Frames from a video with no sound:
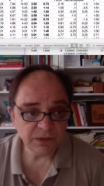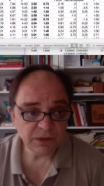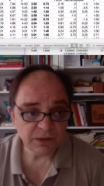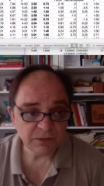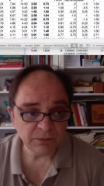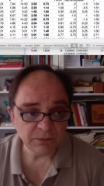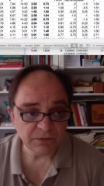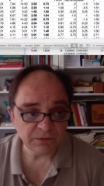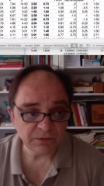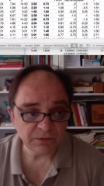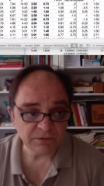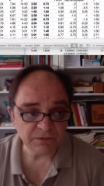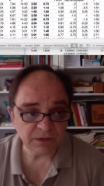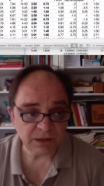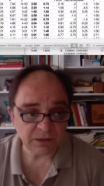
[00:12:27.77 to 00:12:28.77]
was
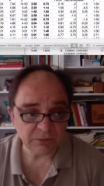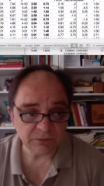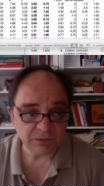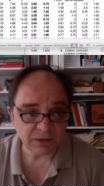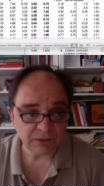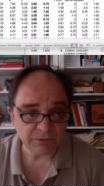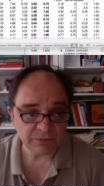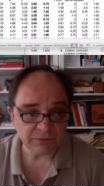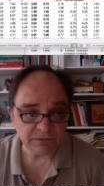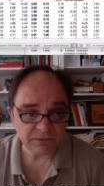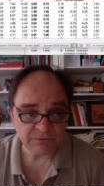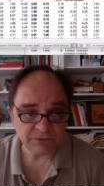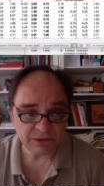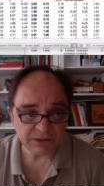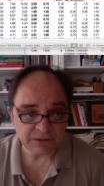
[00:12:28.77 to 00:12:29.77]
also, I was
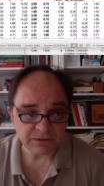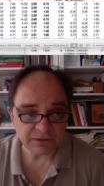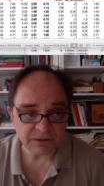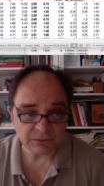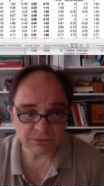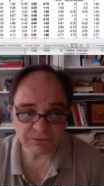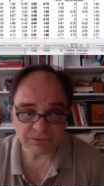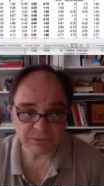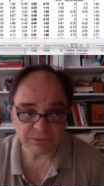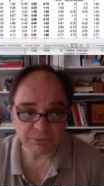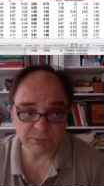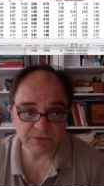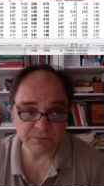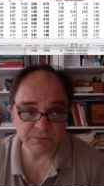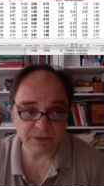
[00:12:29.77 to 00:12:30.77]

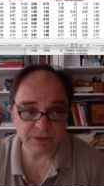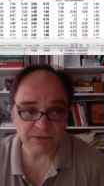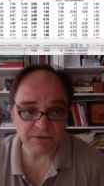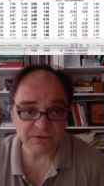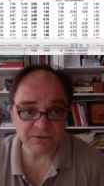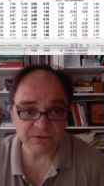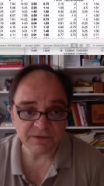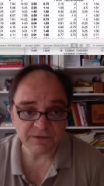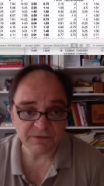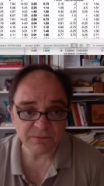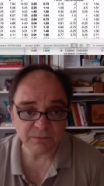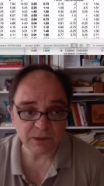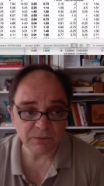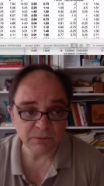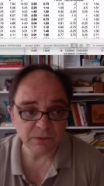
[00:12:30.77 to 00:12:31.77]
impressed by that
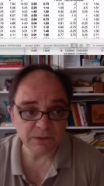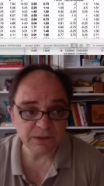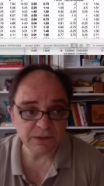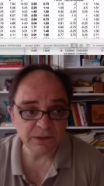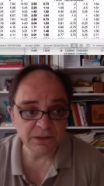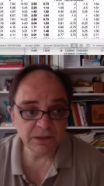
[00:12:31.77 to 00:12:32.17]
6-1 win